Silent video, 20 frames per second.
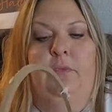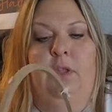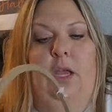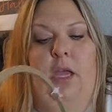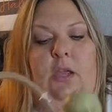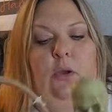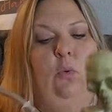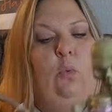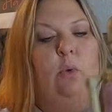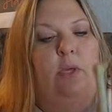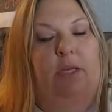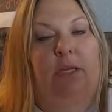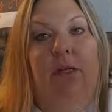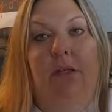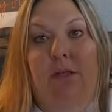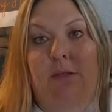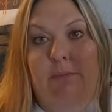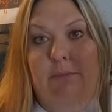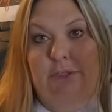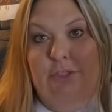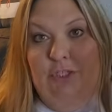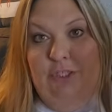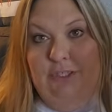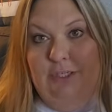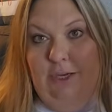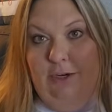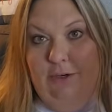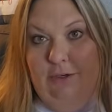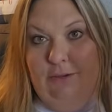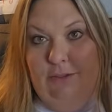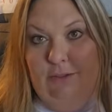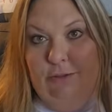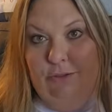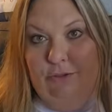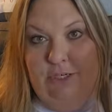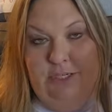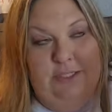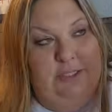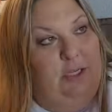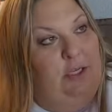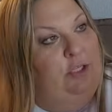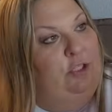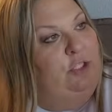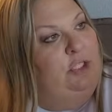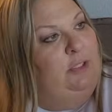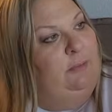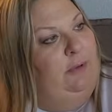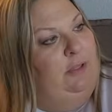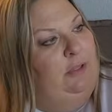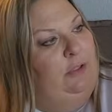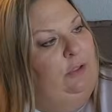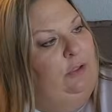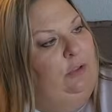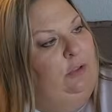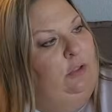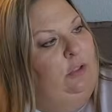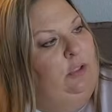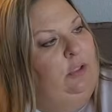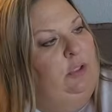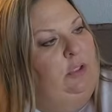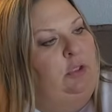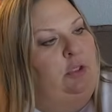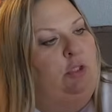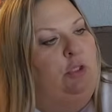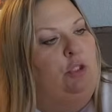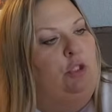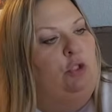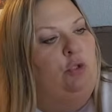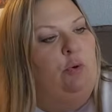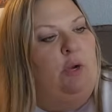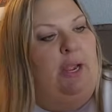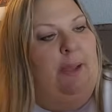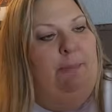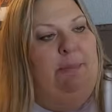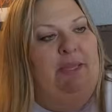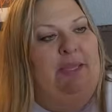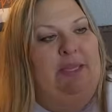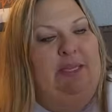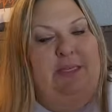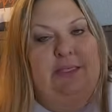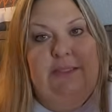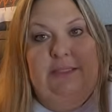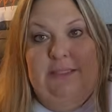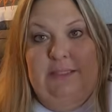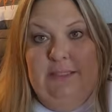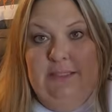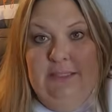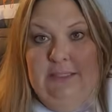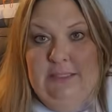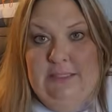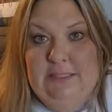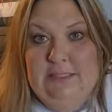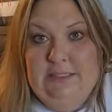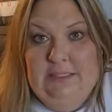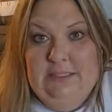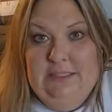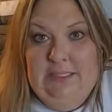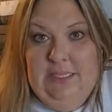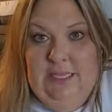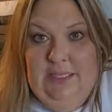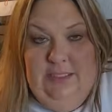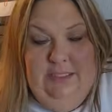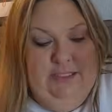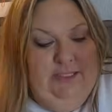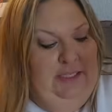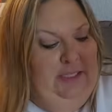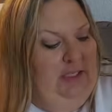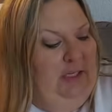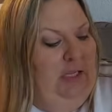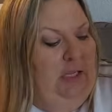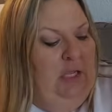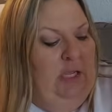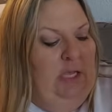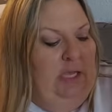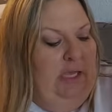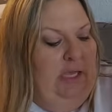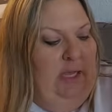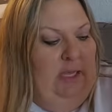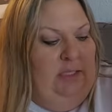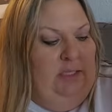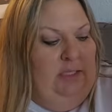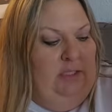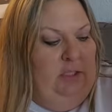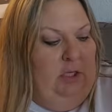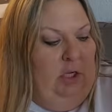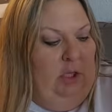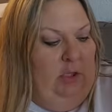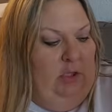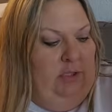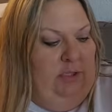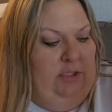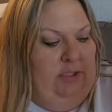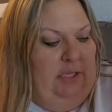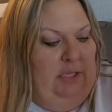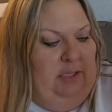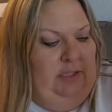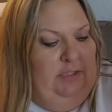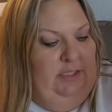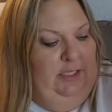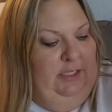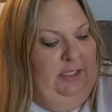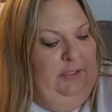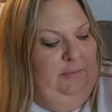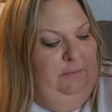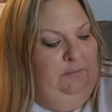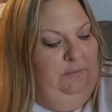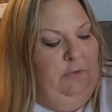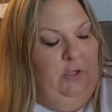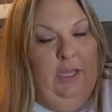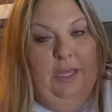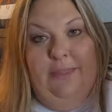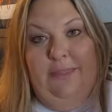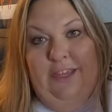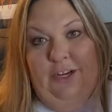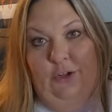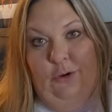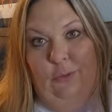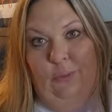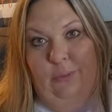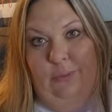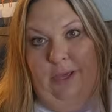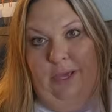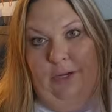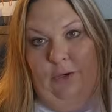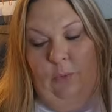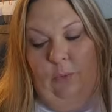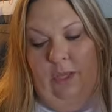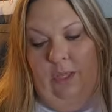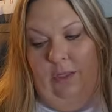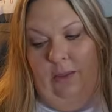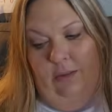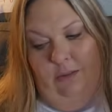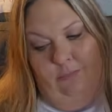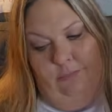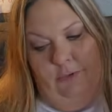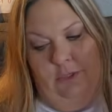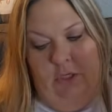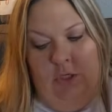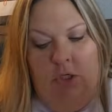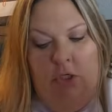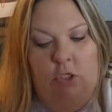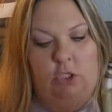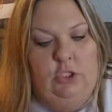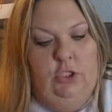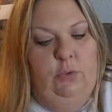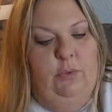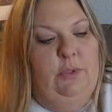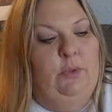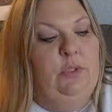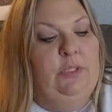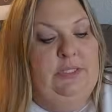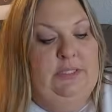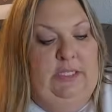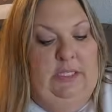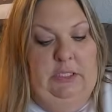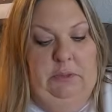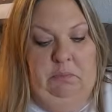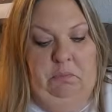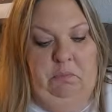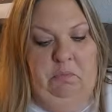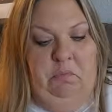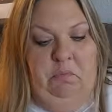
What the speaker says: I will. But she's got her little dress on. She's my little trapeze skeleton. It's a dollar skeleton and they don't bend well. So we will see.